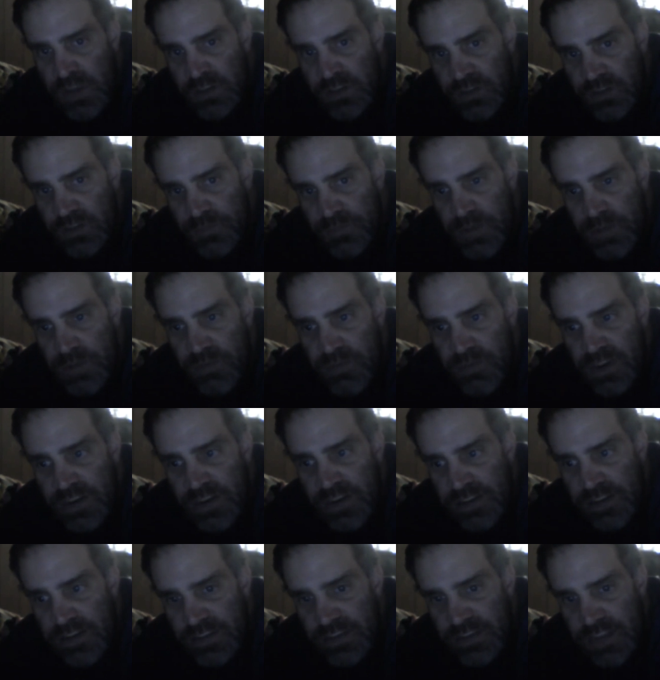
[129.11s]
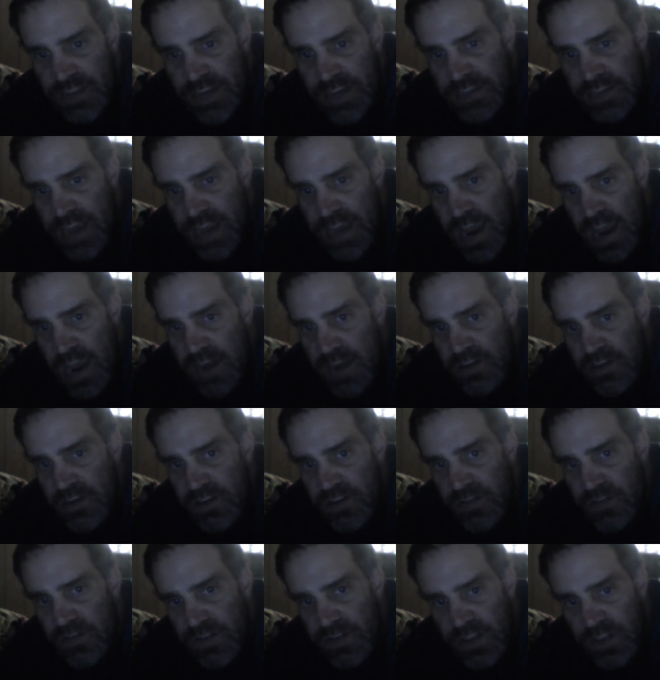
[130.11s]
So people get this lazy
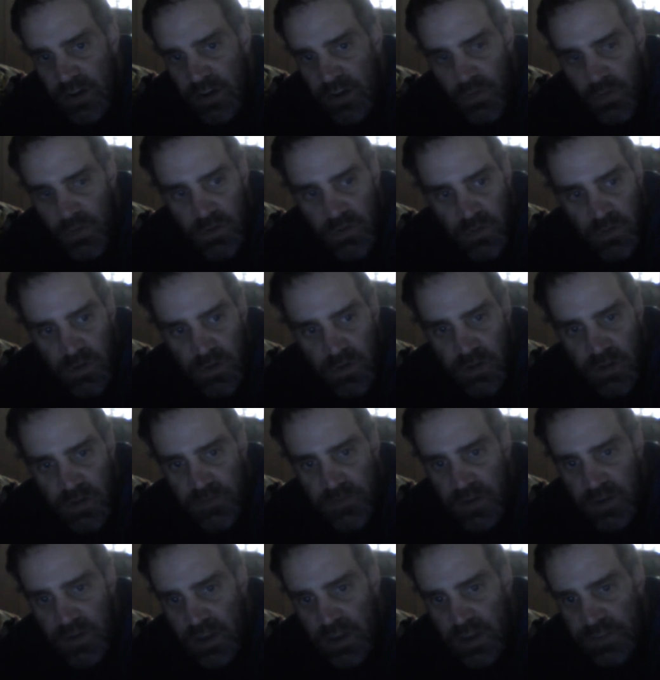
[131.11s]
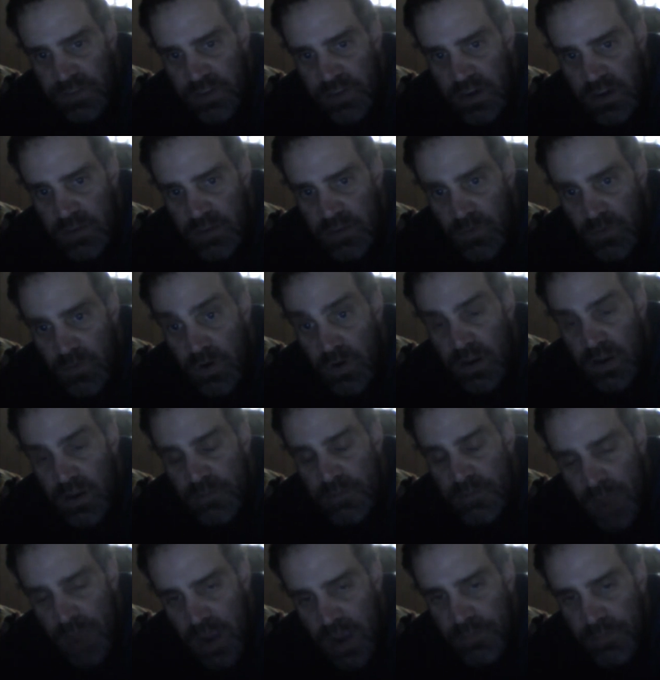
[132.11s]
attitude that they don't want to work for nothing anymore,
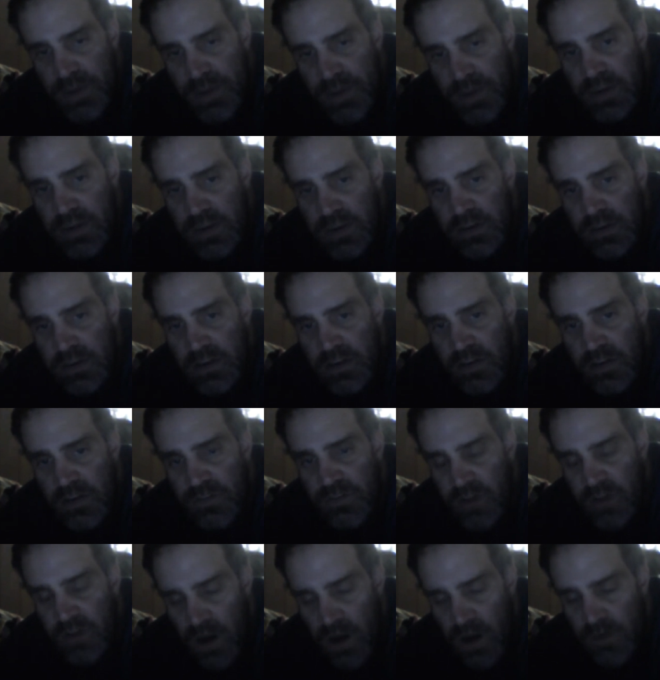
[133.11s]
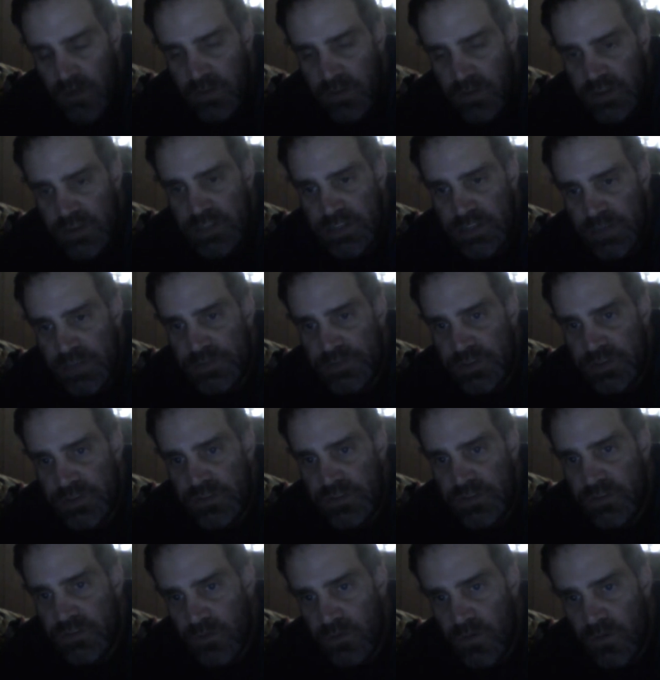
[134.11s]
in my opinion. There are exceptions
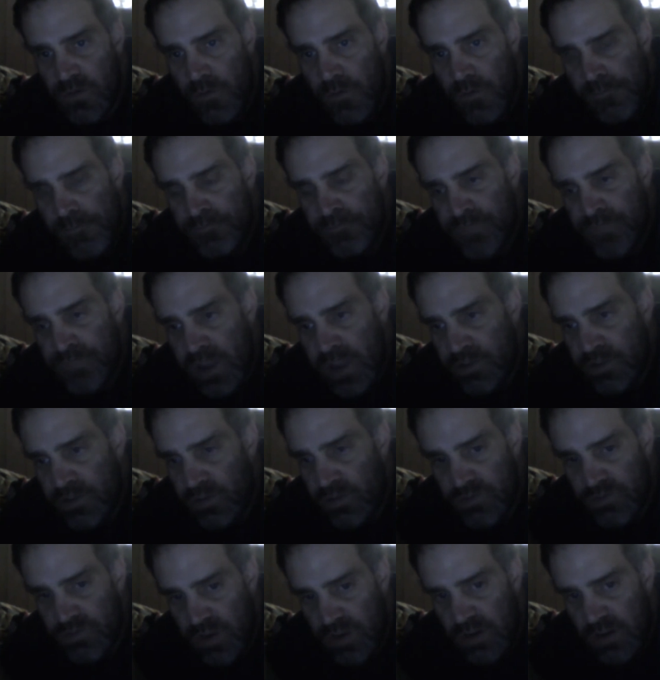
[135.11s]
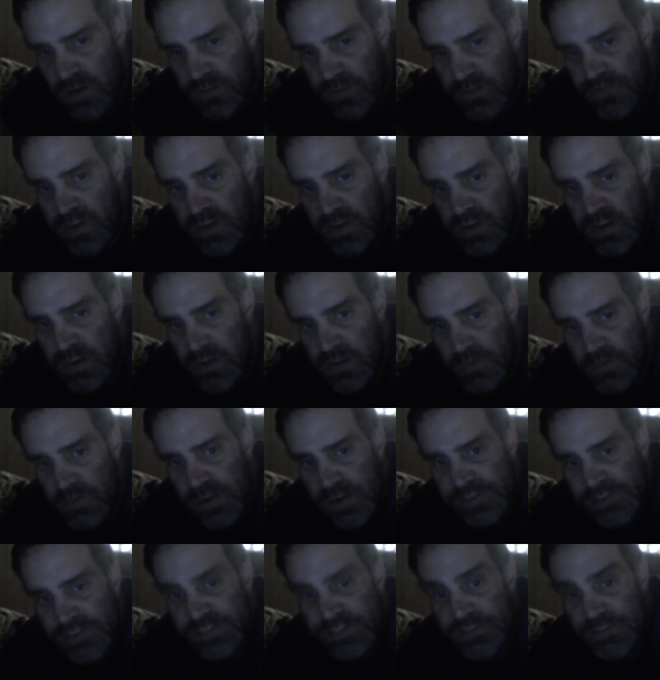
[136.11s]
to the rule, but don't try to offend
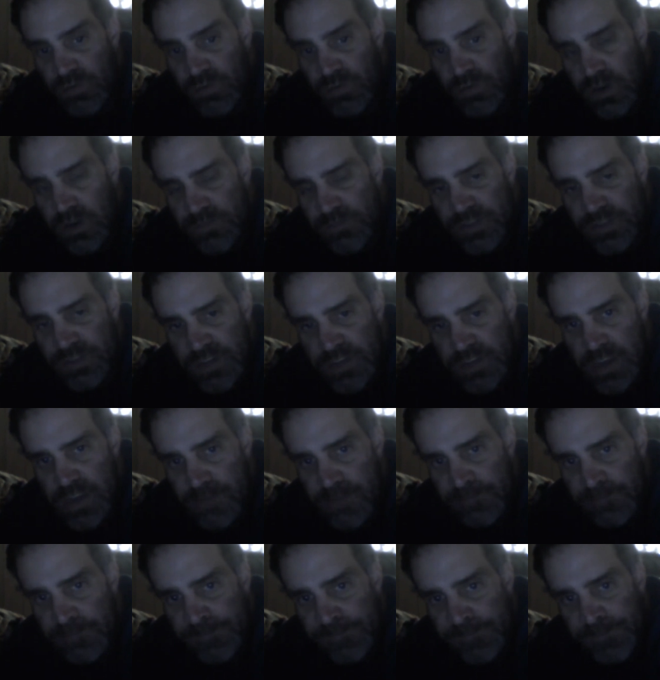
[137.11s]
anybody. This is what I'm saying.